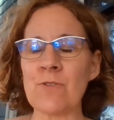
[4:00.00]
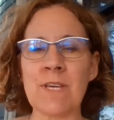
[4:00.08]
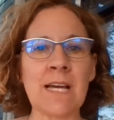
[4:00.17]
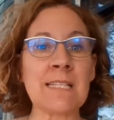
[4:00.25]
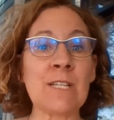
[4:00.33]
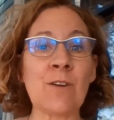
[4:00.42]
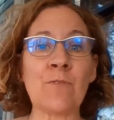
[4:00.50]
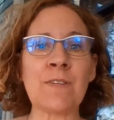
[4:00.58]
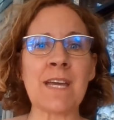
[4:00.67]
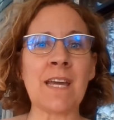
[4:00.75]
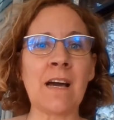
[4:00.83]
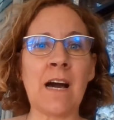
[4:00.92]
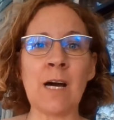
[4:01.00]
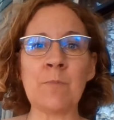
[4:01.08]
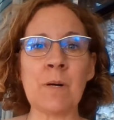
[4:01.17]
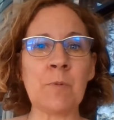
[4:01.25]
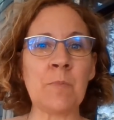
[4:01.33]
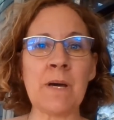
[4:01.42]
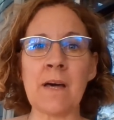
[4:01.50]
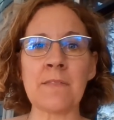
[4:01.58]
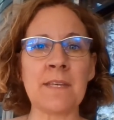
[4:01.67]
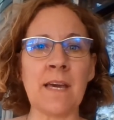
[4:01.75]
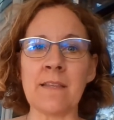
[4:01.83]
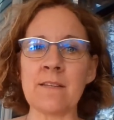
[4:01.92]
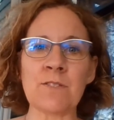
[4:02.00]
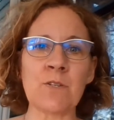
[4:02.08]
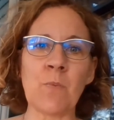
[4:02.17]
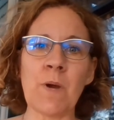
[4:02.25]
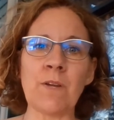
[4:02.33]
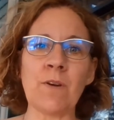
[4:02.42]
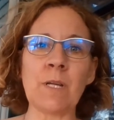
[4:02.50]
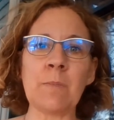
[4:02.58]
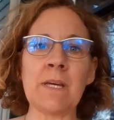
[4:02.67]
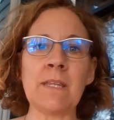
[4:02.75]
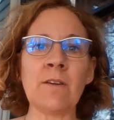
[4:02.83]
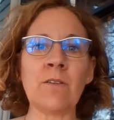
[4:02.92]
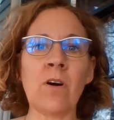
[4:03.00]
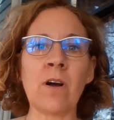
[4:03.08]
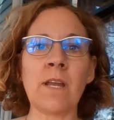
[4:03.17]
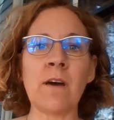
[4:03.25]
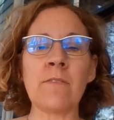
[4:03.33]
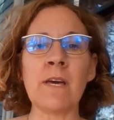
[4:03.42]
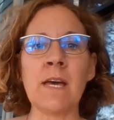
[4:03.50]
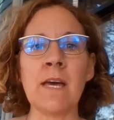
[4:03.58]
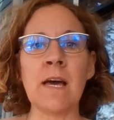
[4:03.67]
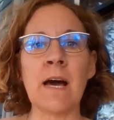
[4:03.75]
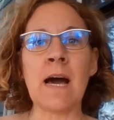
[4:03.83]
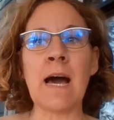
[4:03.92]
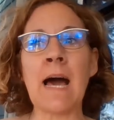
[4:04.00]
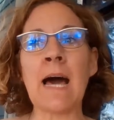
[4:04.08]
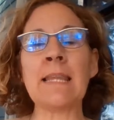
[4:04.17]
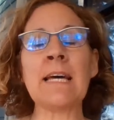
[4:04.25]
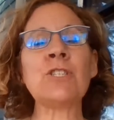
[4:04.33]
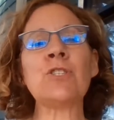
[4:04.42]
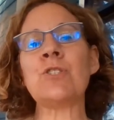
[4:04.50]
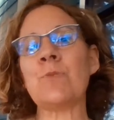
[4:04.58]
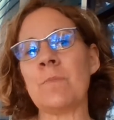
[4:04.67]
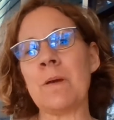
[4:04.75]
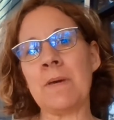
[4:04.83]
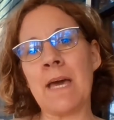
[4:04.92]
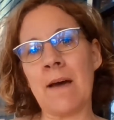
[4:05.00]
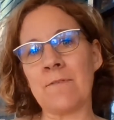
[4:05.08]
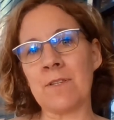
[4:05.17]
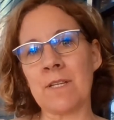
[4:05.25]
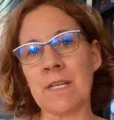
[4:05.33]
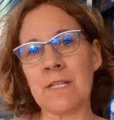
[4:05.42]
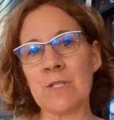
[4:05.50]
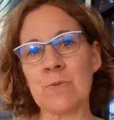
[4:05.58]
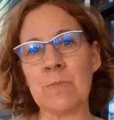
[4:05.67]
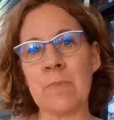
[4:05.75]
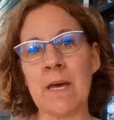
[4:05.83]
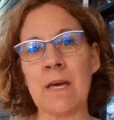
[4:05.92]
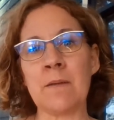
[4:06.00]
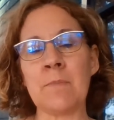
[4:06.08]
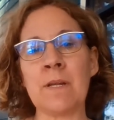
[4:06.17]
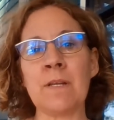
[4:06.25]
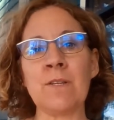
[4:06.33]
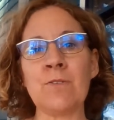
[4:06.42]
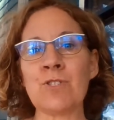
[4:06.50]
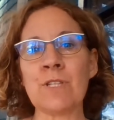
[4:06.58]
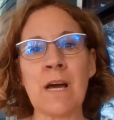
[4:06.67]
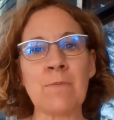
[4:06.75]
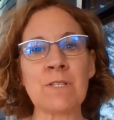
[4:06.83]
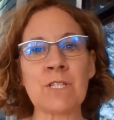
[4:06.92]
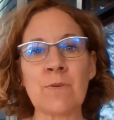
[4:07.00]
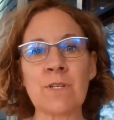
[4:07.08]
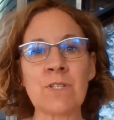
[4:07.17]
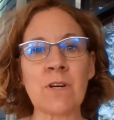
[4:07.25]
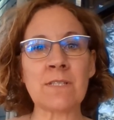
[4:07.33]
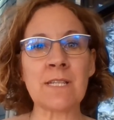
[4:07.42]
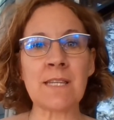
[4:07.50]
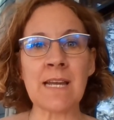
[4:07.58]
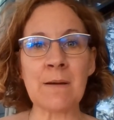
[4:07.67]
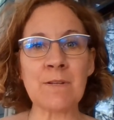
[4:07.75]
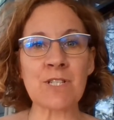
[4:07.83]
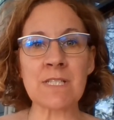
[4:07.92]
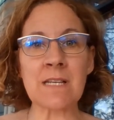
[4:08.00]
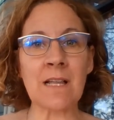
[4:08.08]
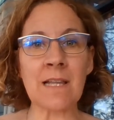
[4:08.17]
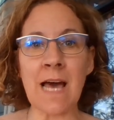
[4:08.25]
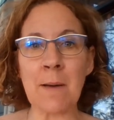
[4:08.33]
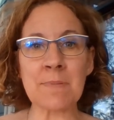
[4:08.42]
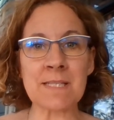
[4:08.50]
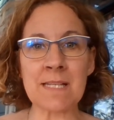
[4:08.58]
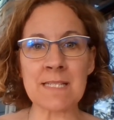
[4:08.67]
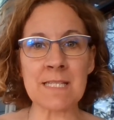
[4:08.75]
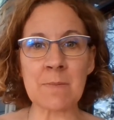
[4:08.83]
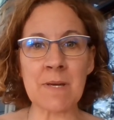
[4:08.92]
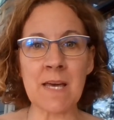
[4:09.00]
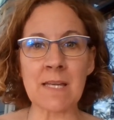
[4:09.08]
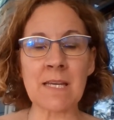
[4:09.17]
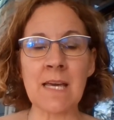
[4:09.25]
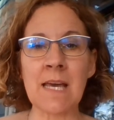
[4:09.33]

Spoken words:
the idea of taking a hot bubble bath, yeah, there's no way you're going to be in there long enough. Unless you do it maybe after the kids are in bed. But usually I was so exhausted that I would just collapse into the bed.